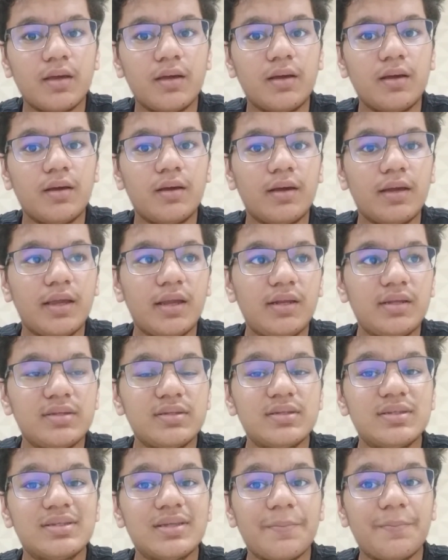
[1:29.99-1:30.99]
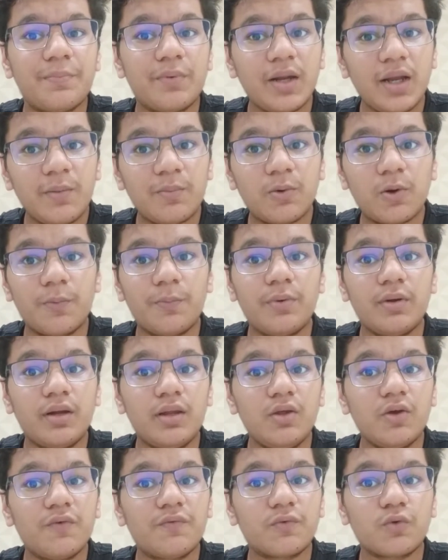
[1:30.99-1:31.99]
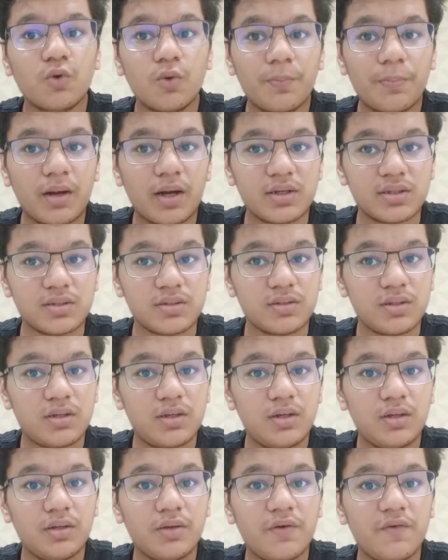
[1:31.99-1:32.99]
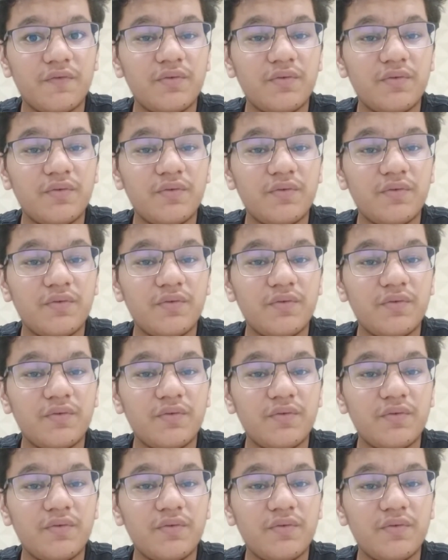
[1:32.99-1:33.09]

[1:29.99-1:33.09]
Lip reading: It is the separate property of co-partner